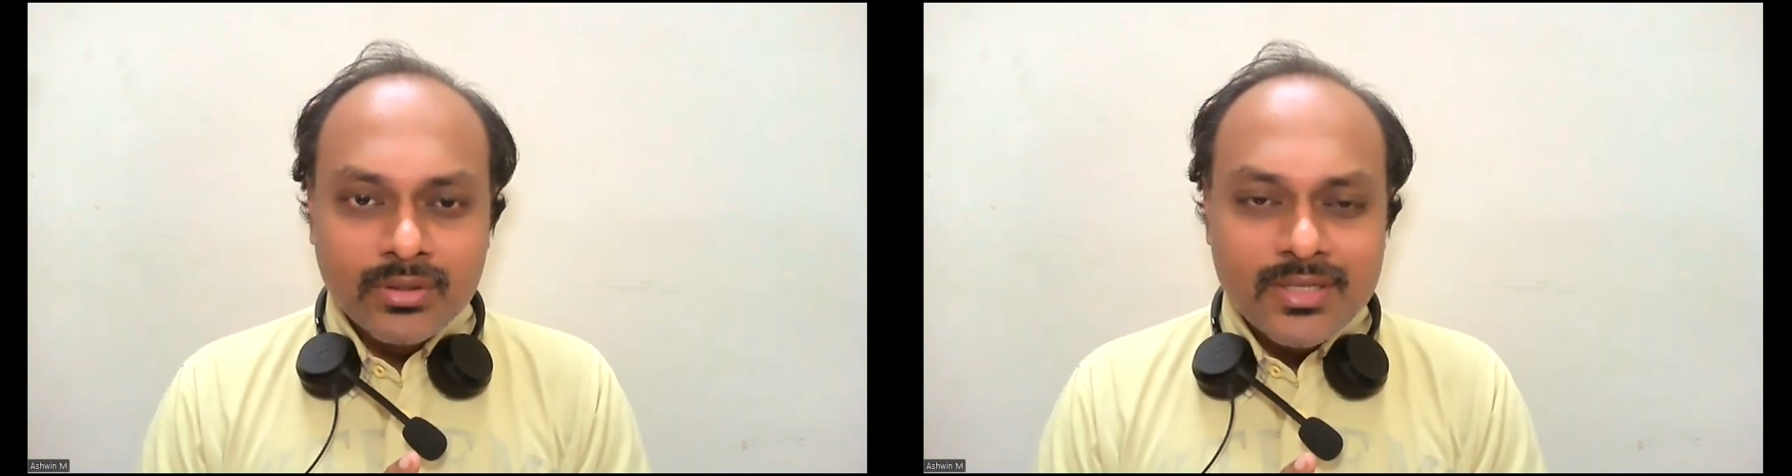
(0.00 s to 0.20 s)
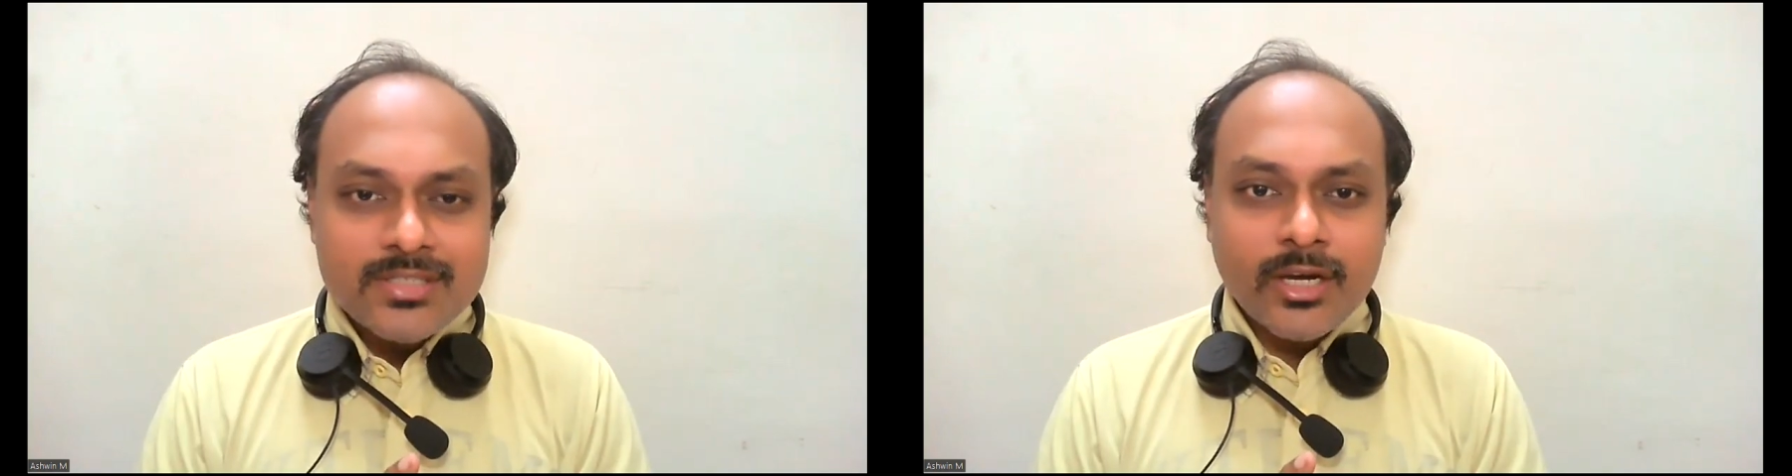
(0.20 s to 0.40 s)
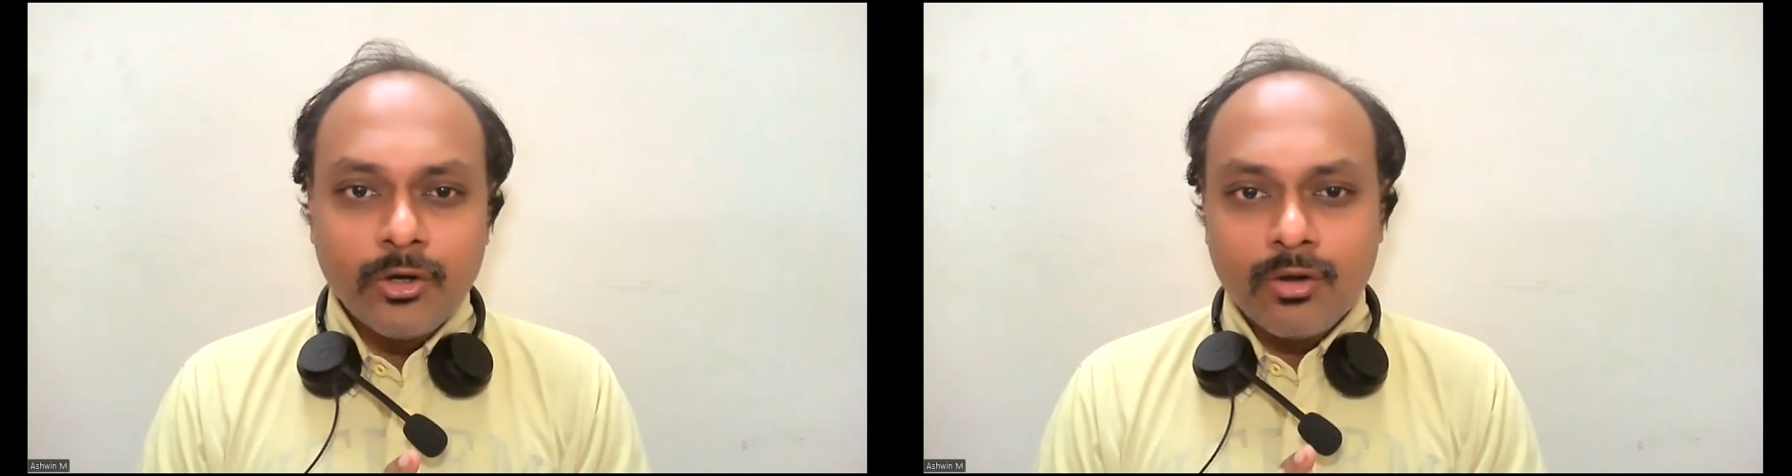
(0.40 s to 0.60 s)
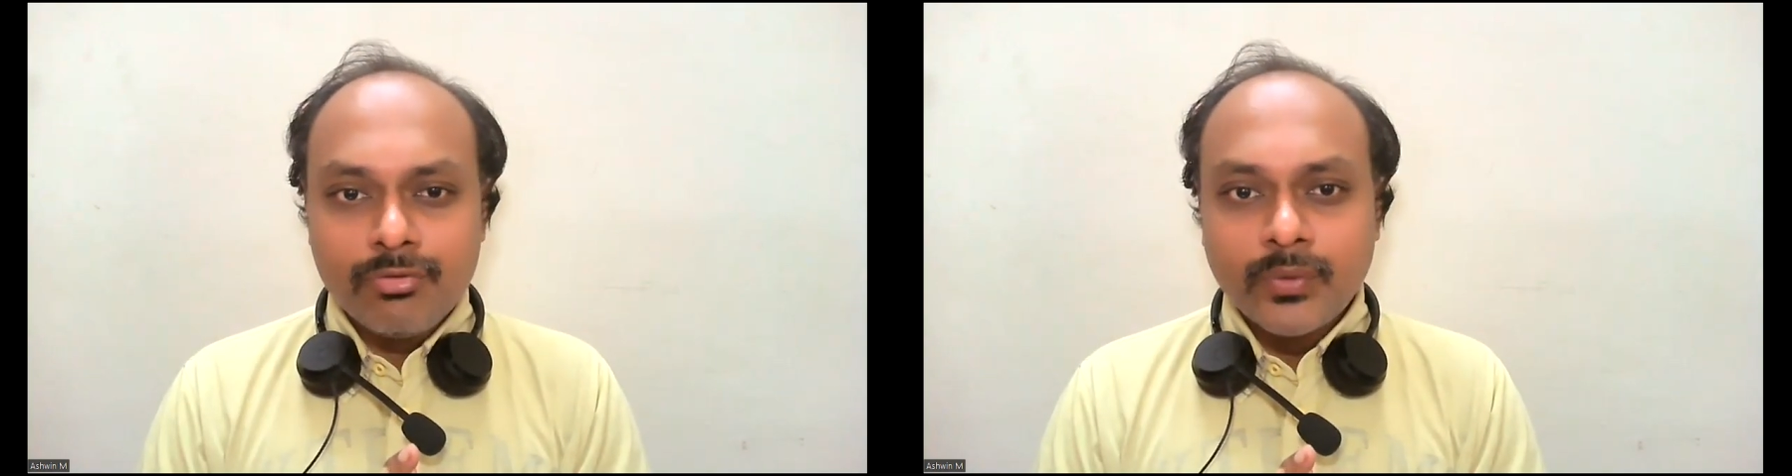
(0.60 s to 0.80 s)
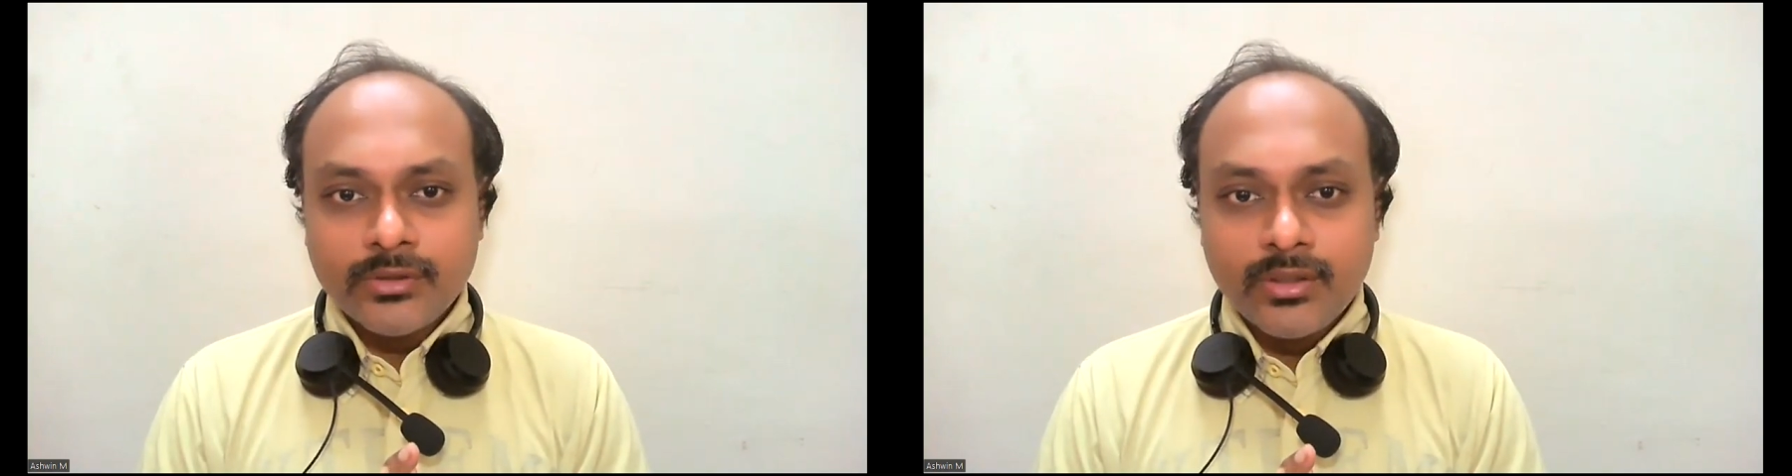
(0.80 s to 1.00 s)
these kind
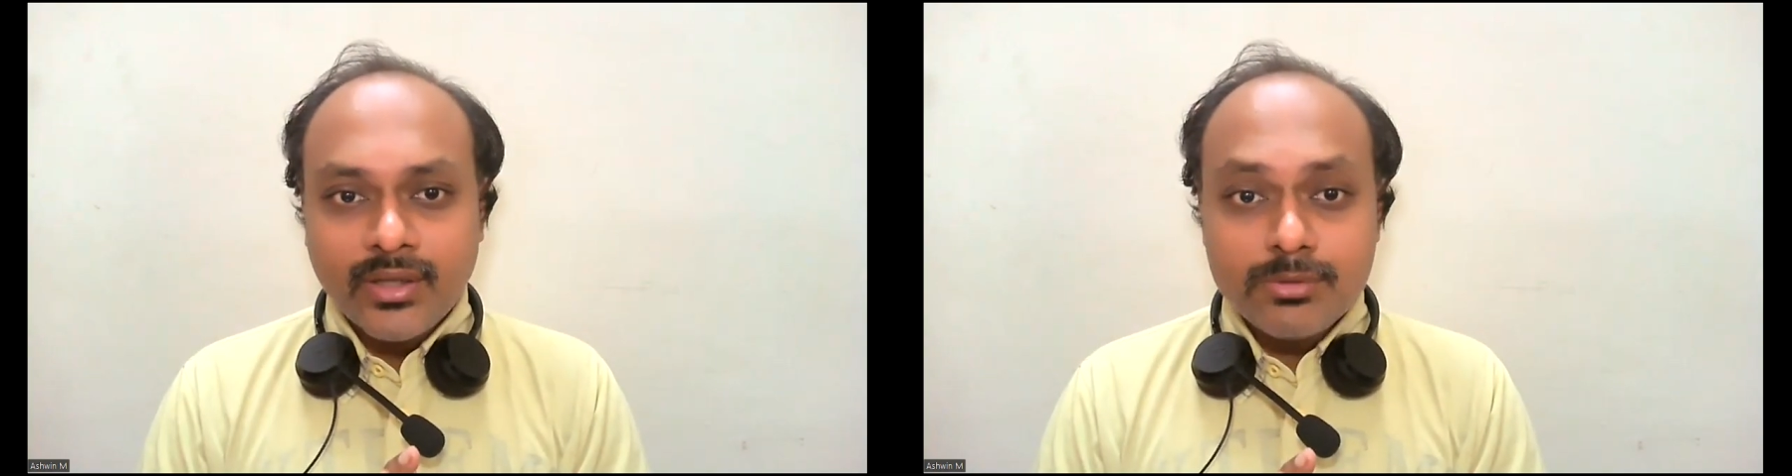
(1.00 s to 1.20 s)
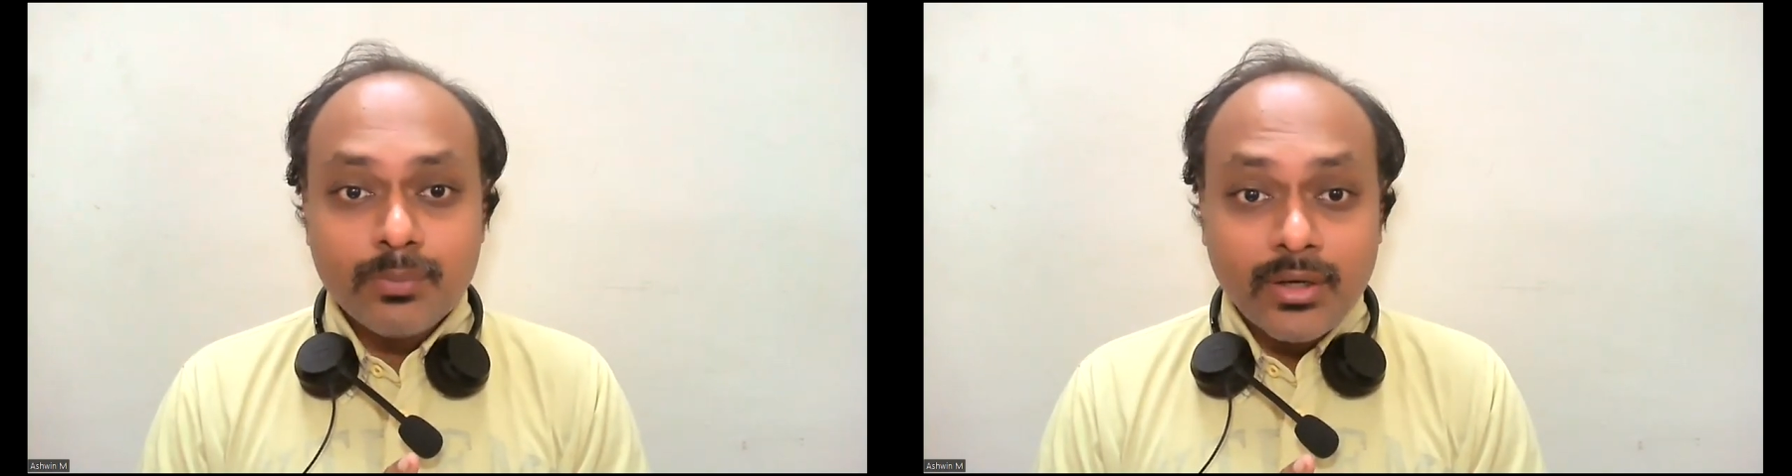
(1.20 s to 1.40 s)
of question types,